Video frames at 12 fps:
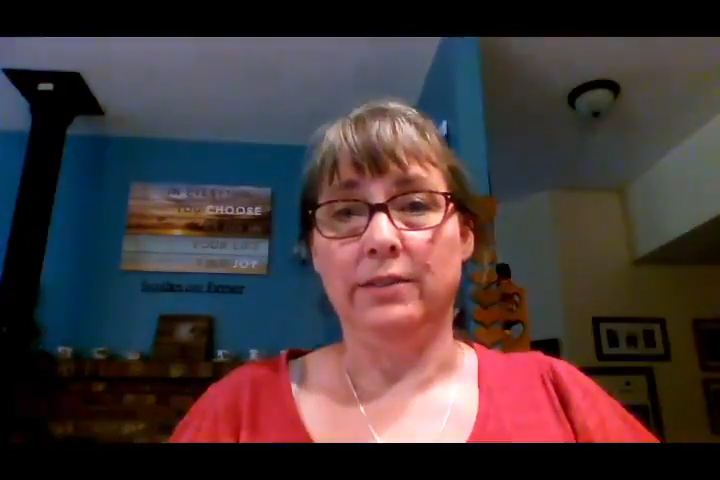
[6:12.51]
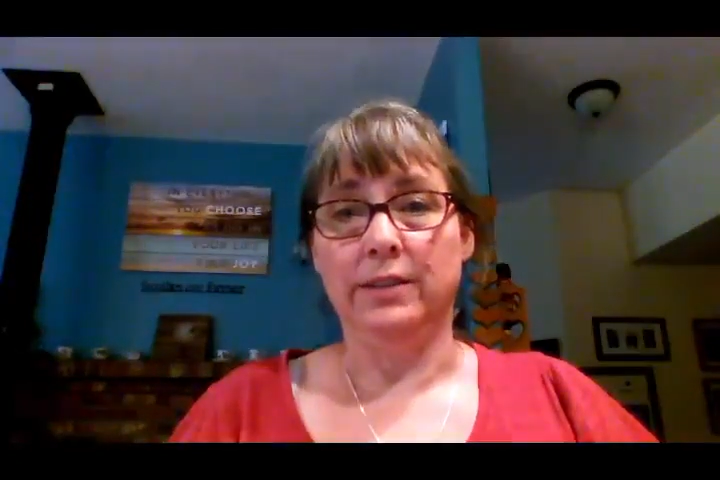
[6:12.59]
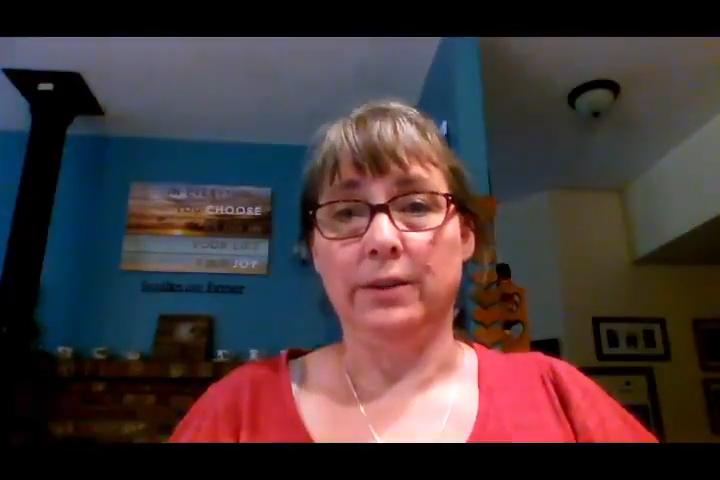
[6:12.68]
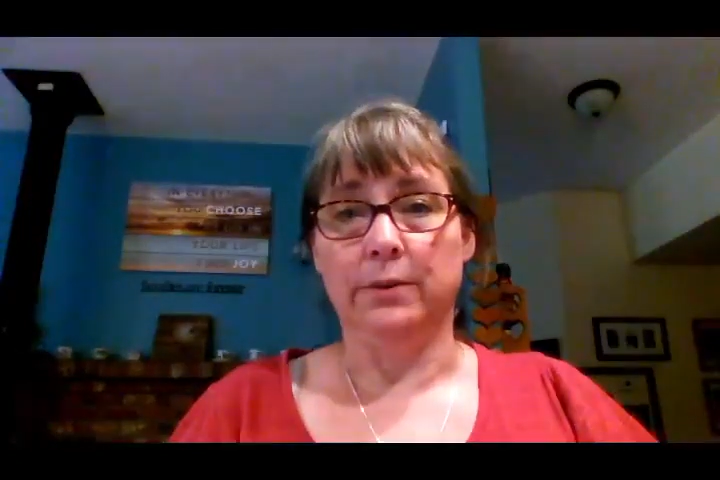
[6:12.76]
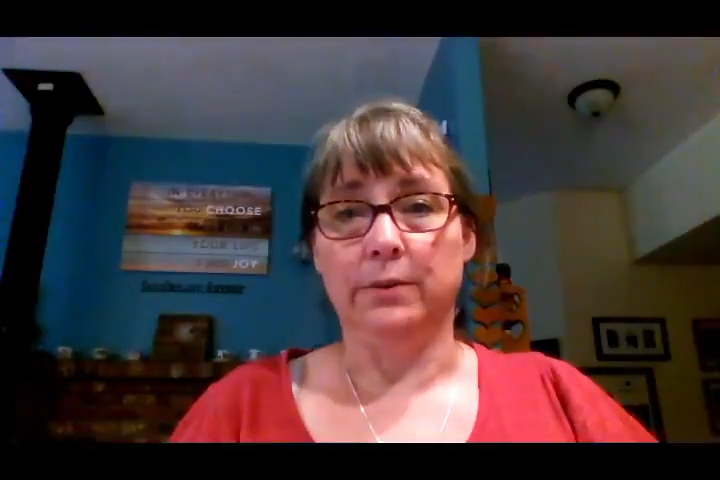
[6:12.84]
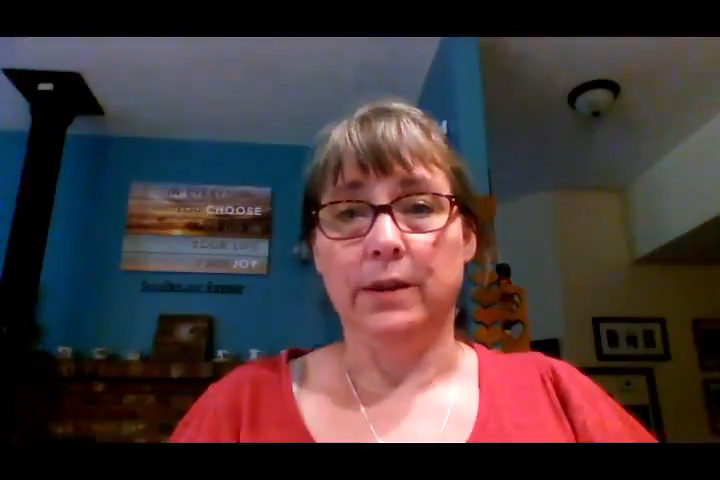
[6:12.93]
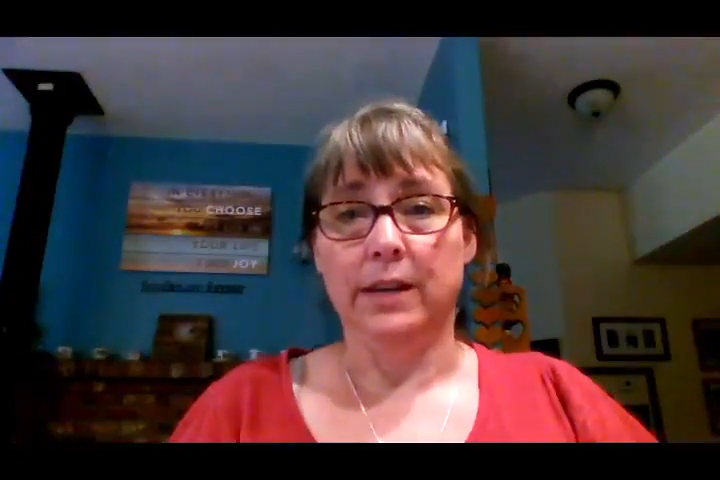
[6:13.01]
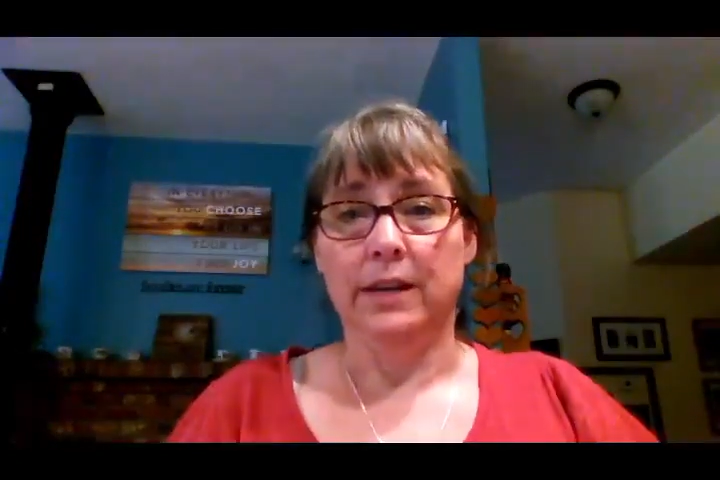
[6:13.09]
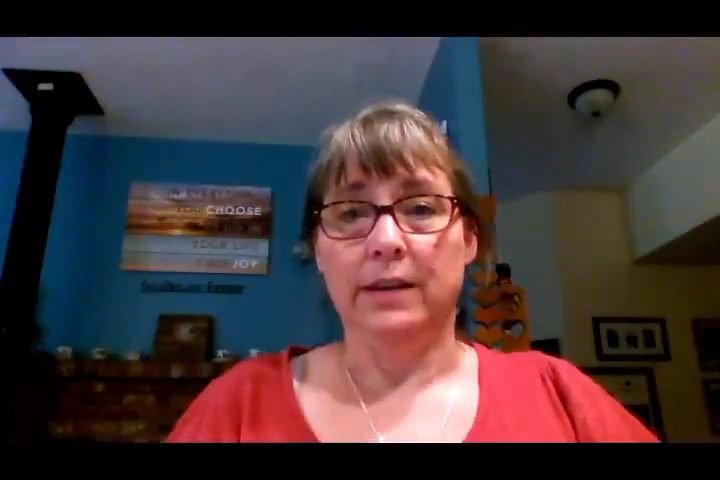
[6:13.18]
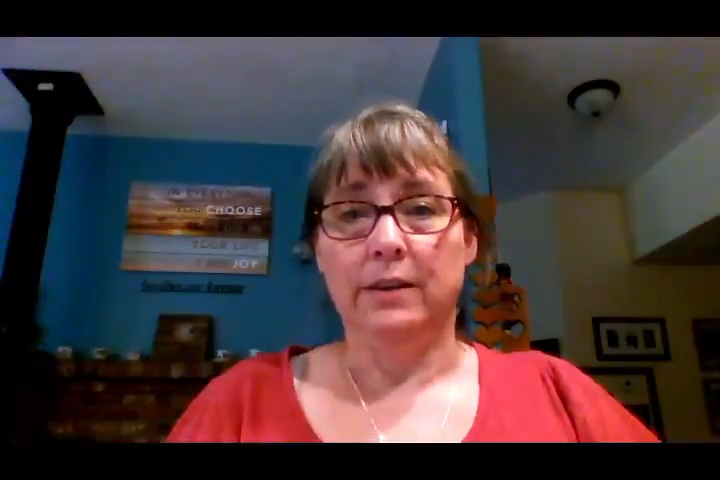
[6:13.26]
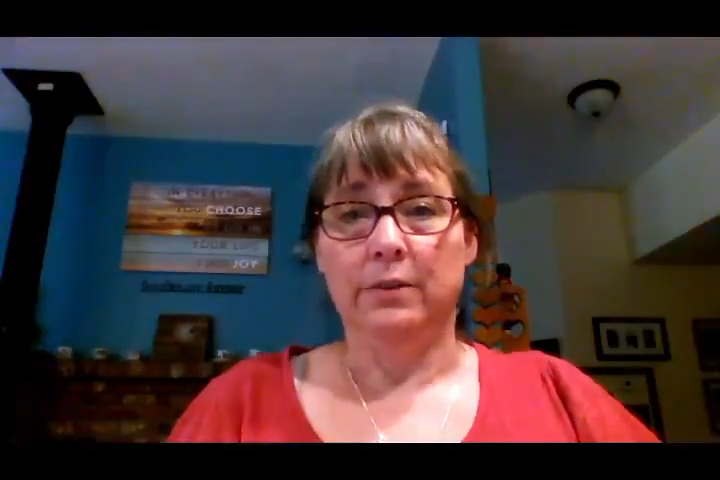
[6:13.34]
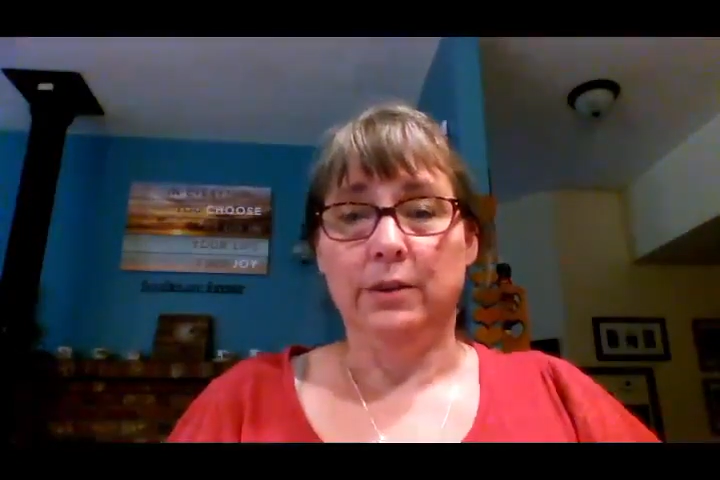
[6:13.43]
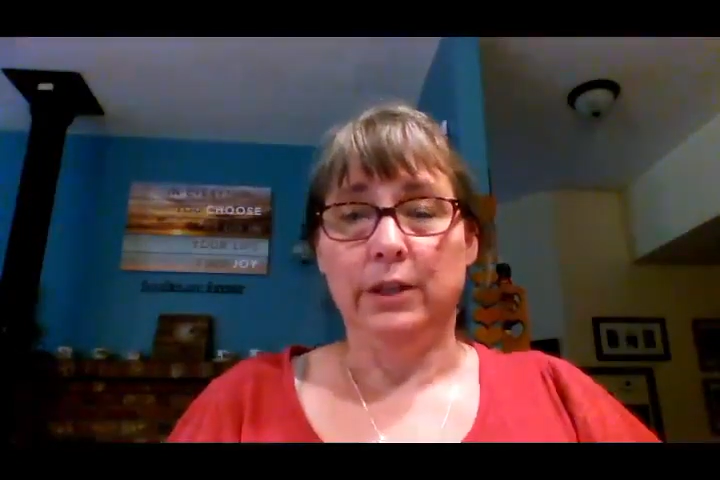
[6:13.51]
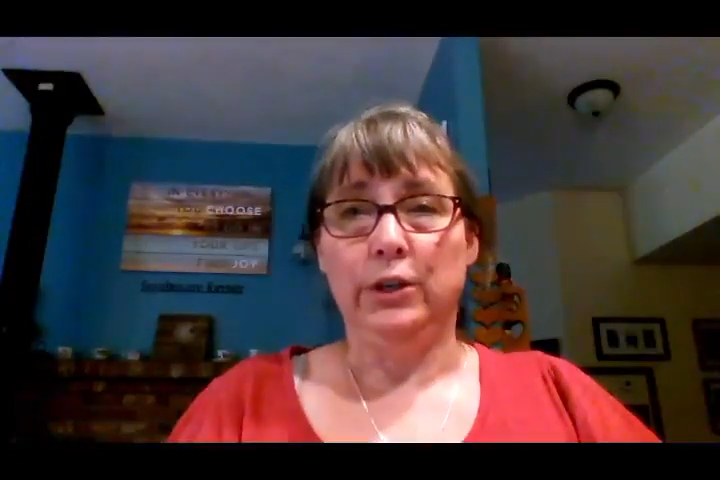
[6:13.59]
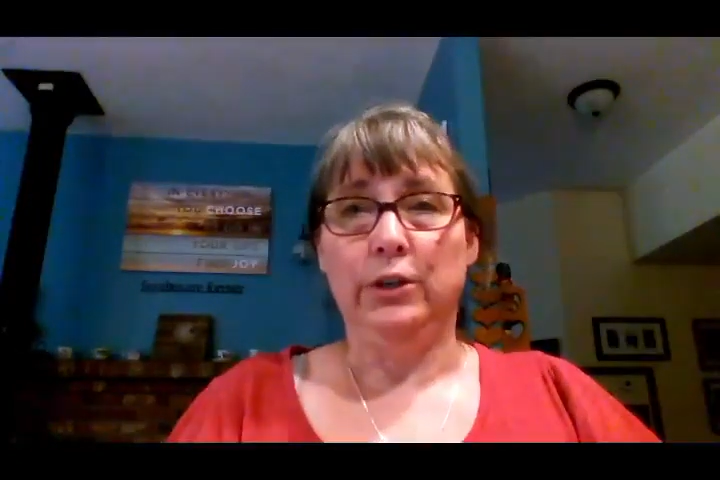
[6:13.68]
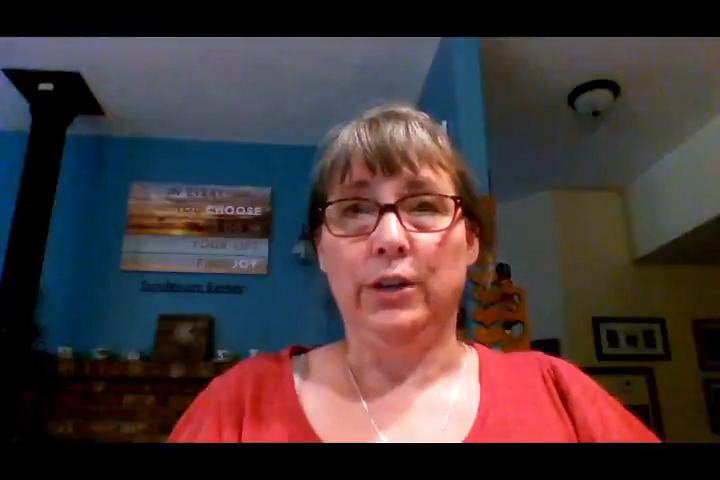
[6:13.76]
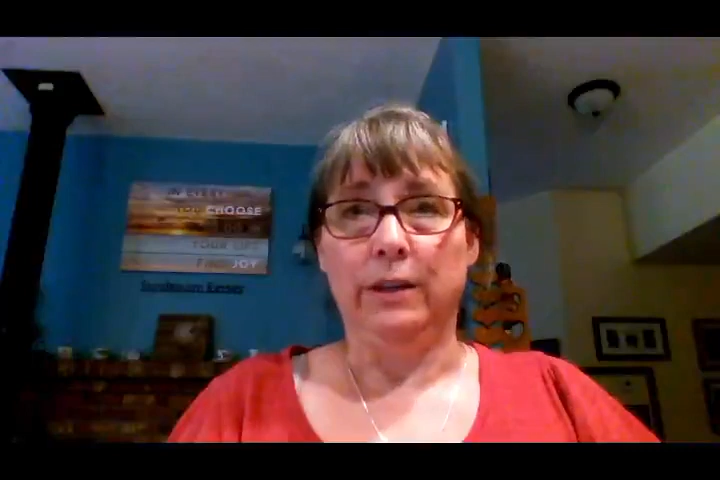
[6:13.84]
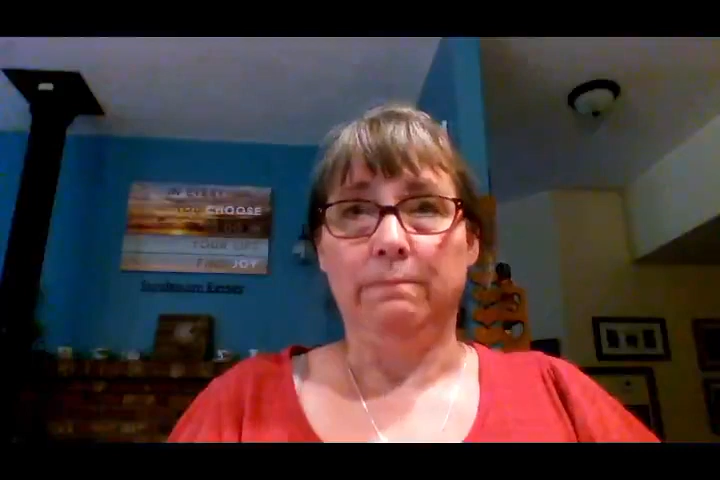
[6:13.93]
So
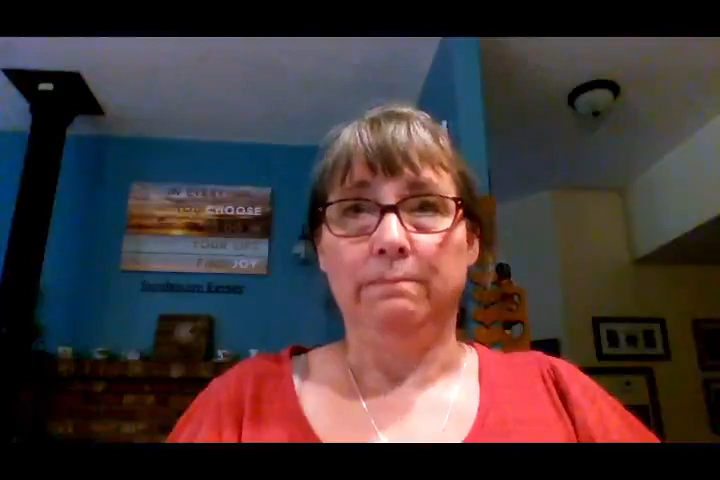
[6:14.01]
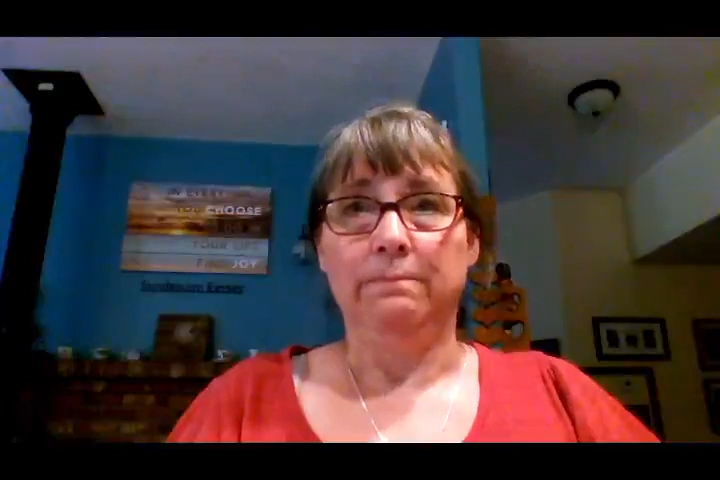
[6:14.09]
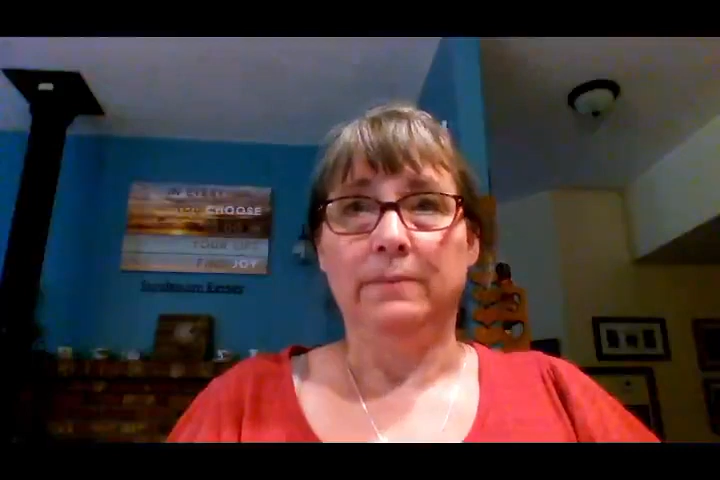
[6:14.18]
really good.